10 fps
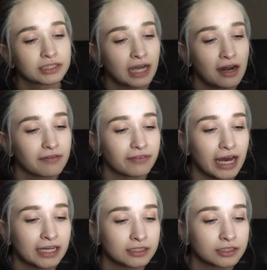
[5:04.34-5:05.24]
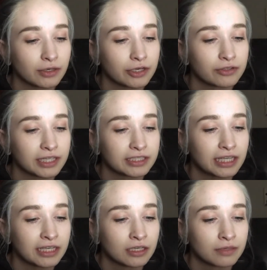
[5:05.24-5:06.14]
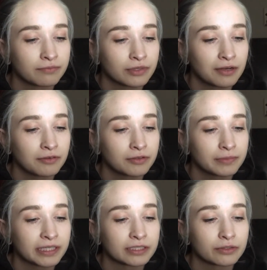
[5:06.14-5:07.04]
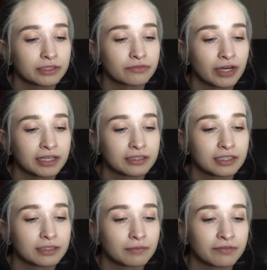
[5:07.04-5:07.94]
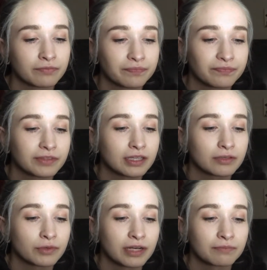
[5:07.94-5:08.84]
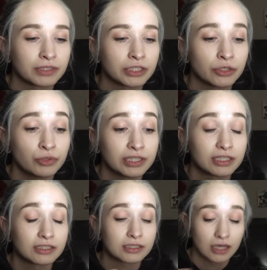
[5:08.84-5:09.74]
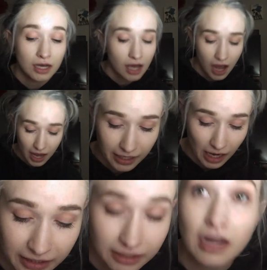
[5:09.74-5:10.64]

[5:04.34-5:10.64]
this kind of fast so I don't like take up forever, because I always find like my like when I'm doing this, I, I,